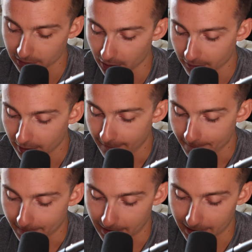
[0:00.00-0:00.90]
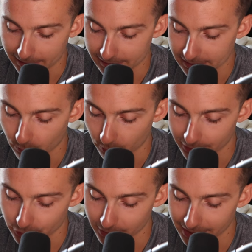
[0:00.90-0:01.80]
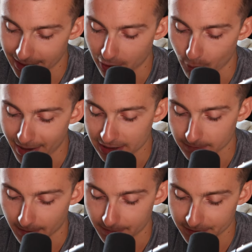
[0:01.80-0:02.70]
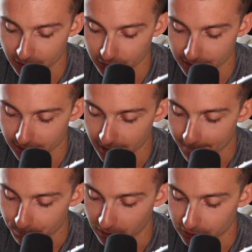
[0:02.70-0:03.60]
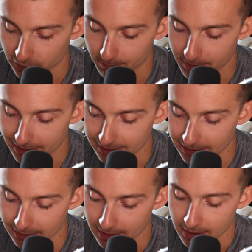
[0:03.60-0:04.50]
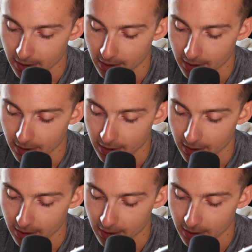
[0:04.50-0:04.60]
stuff, and I can see where it's trading at. Go back to my positions. Let's jump back in.